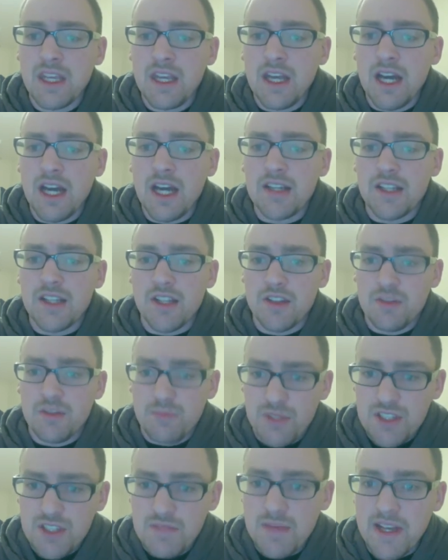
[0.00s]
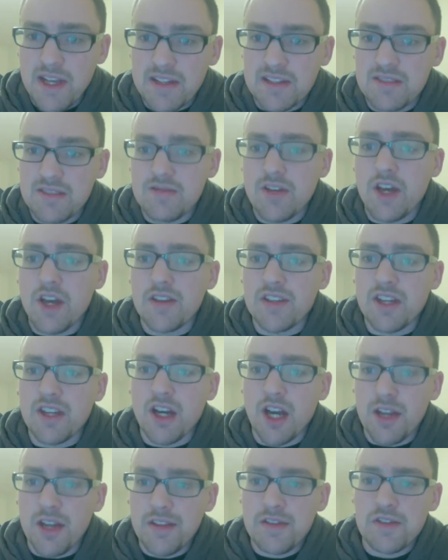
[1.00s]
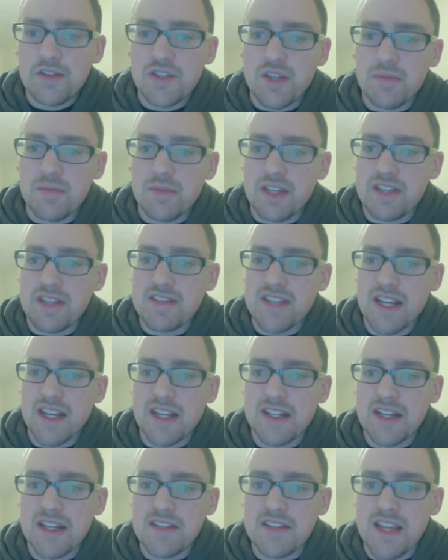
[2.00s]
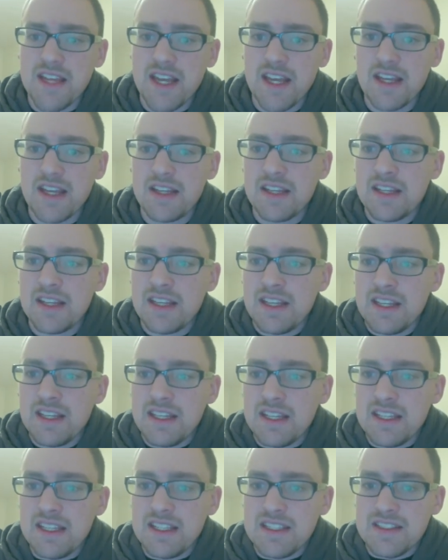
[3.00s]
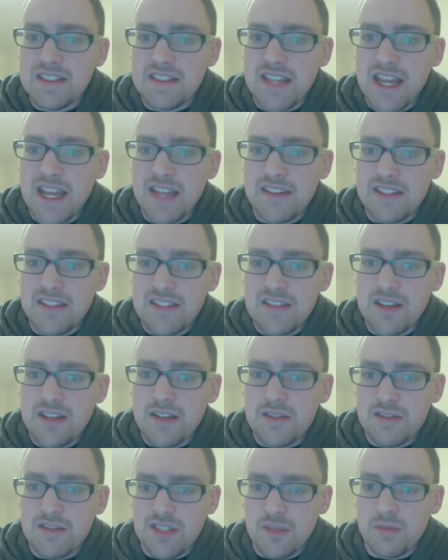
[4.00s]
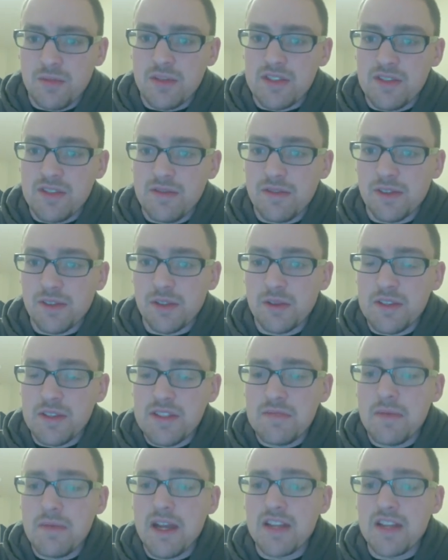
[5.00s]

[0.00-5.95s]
Another perspective on the authorship in 2nd Isaiah is that this authorship was influenced by